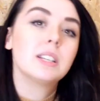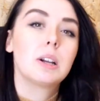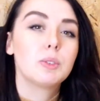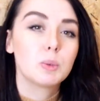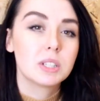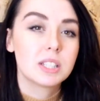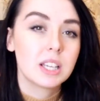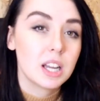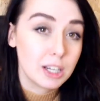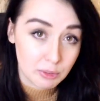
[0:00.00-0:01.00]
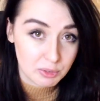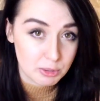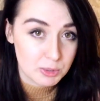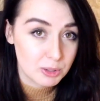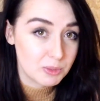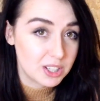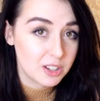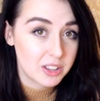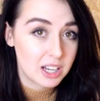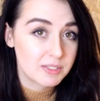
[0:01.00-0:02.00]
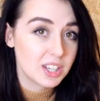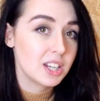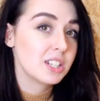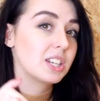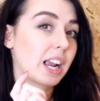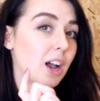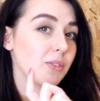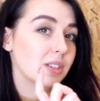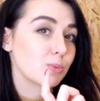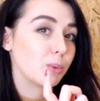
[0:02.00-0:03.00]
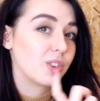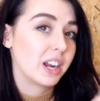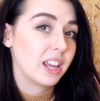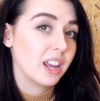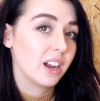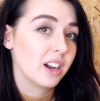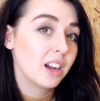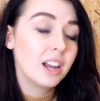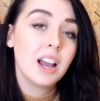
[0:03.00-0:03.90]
Now if you want to see another film soup video that I've done, check out this one right here.